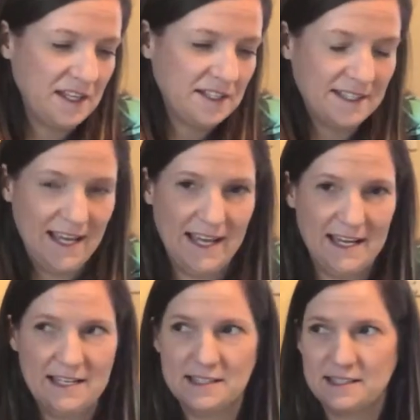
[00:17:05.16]
this
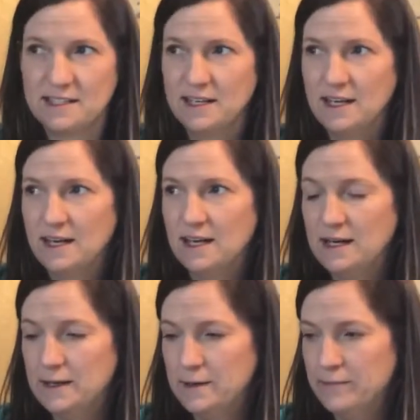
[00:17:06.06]
and
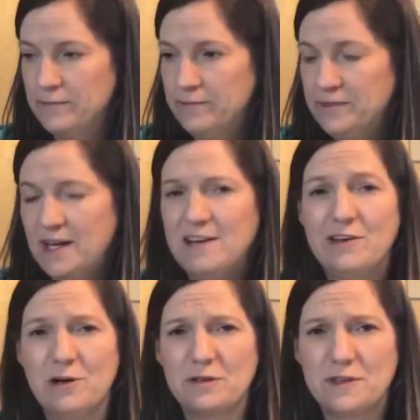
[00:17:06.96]
not
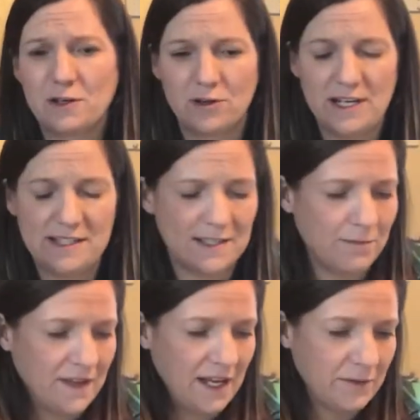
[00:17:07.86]
even know that they're learning
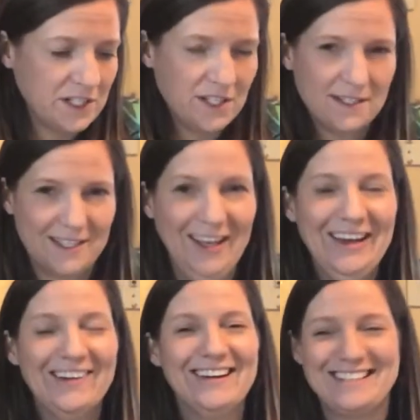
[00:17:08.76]
something, which is
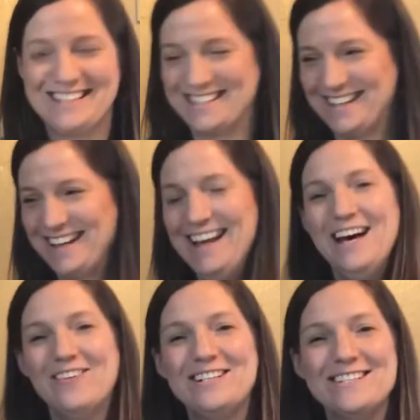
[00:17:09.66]
nice.
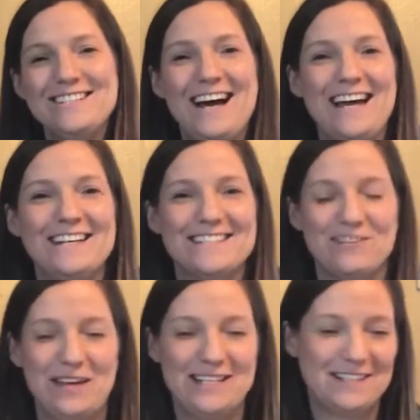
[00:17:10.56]

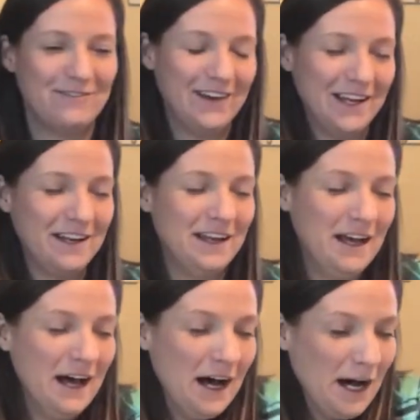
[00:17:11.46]
It makes it fun.
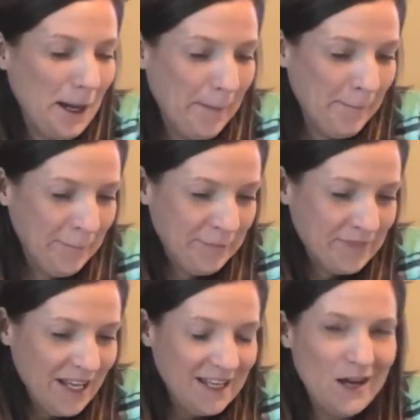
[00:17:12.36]

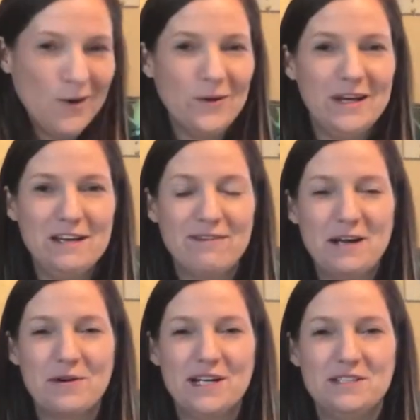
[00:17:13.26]
Now, if
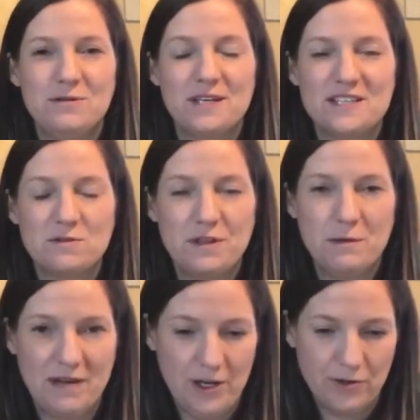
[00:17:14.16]
I were to do this
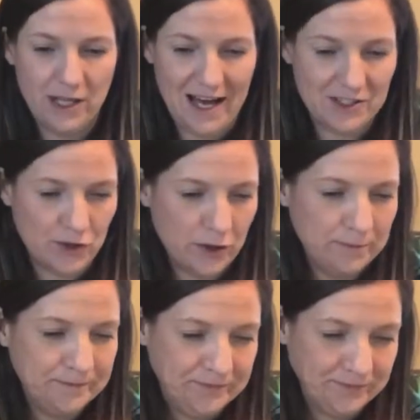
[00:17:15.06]
within my own
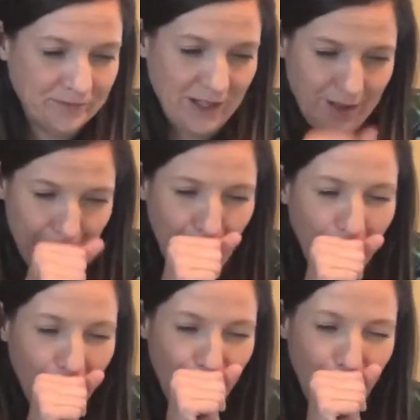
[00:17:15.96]
classroom,
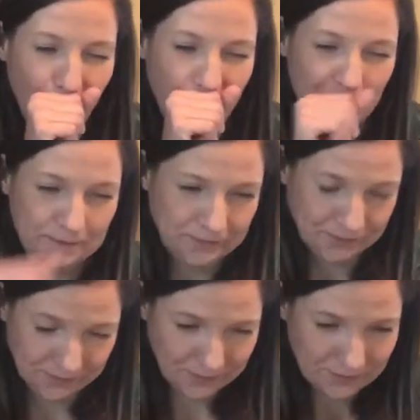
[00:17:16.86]

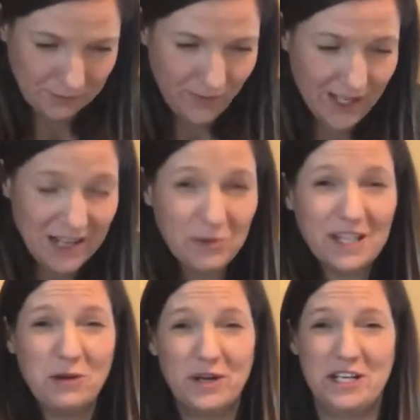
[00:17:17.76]
I
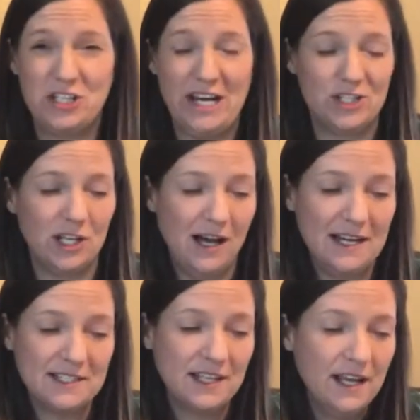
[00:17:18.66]
really wouldn't change a
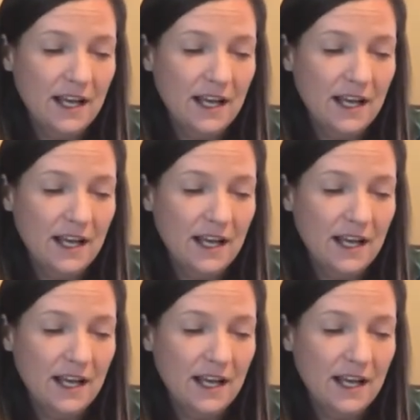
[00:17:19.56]
lot.